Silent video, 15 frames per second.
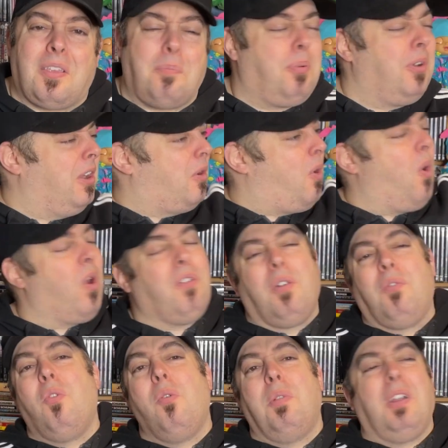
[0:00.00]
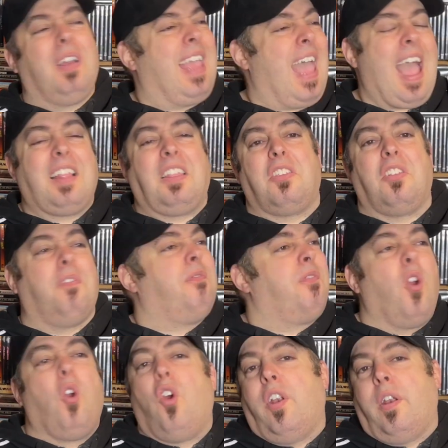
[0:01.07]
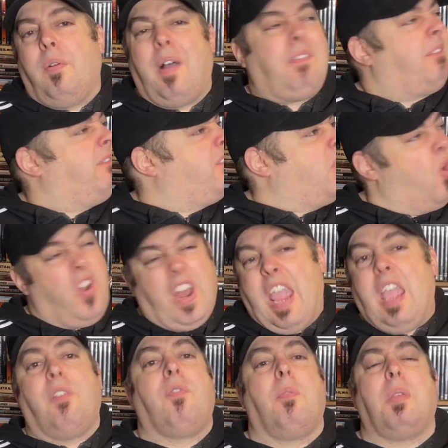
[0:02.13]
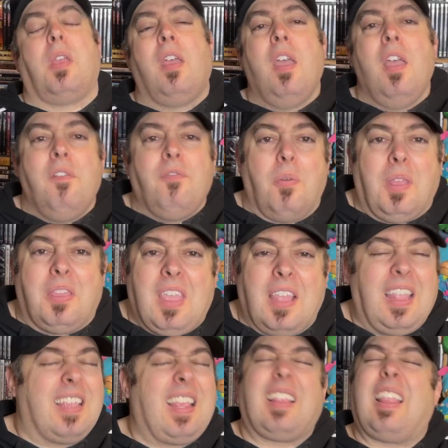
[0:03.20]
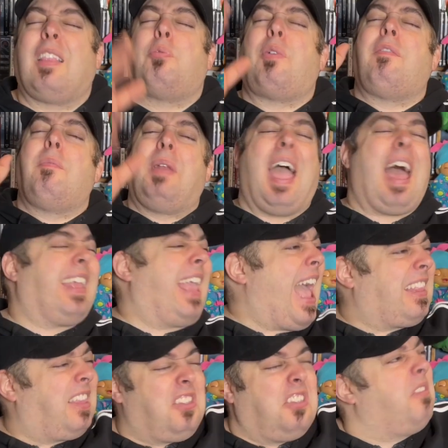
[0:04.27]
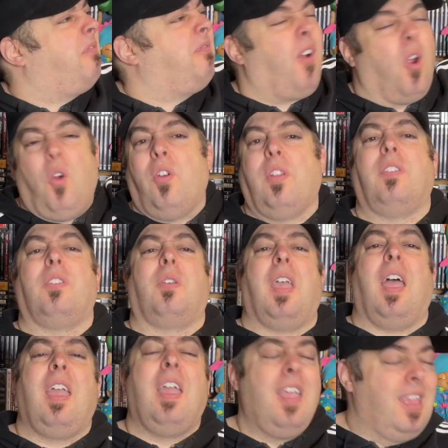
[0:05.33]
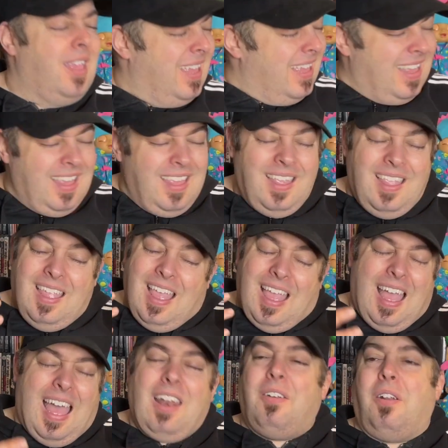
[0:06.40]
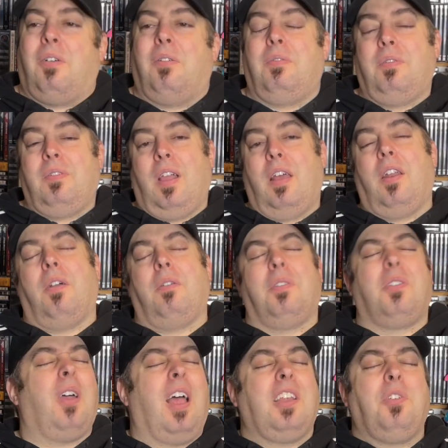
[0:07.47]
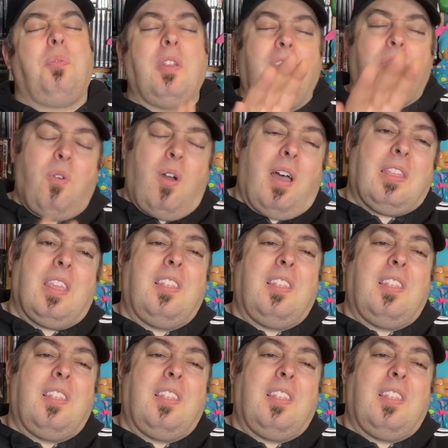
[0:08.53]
I'll put it in the corner of the room, a little cactus and a fern. I have a fern hanging from the from the thing because that's what everybody had cactuses and ferns. Okay, I don't know. I don't know. So I just want to throw it out there.